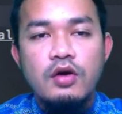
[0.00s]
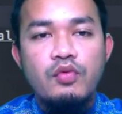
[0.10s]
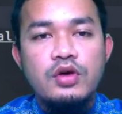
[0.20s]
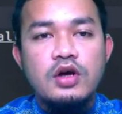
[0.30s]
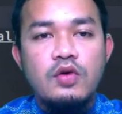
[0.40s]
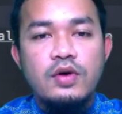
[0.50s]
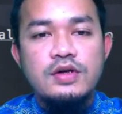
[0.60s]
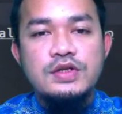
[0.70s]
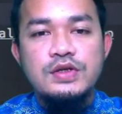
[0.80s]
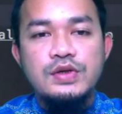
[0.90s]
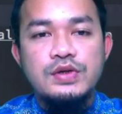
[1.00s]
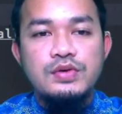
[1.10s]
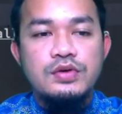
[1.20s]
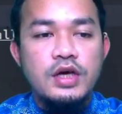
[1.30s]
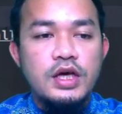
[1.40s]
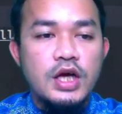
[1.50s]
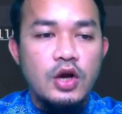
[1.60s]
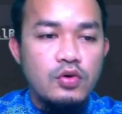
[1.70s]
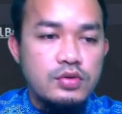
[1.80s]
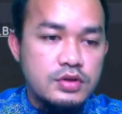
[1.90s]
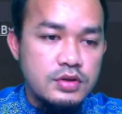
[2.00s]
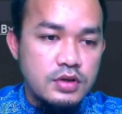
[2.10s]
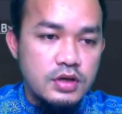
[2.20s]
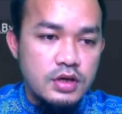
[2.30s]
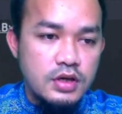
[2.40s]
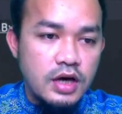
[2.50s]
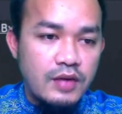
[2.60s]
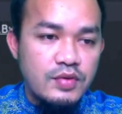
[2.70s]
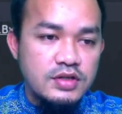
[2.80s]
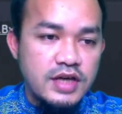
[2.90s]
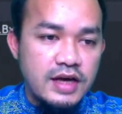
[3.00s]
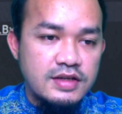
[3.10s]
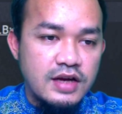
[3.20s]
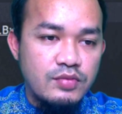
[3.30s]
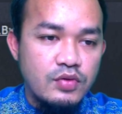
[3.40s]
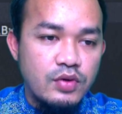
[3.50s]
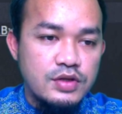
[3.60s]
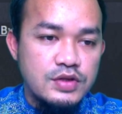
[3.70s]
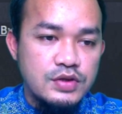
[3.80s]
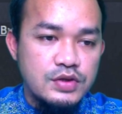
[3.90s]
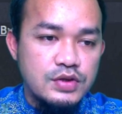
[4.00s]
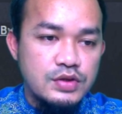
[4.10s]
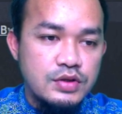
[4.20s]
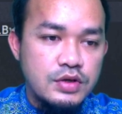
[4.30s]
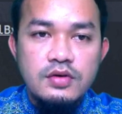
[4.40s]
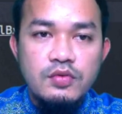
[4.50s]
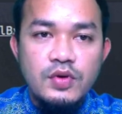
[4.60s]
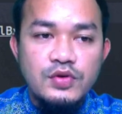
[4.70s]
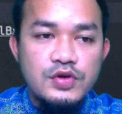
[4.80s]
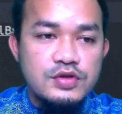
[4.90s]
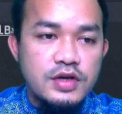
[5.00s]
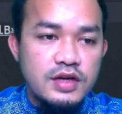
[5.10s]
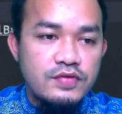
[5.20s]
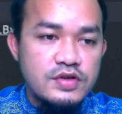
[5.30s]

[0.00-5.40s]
we don't want to include every time that we want to use, right?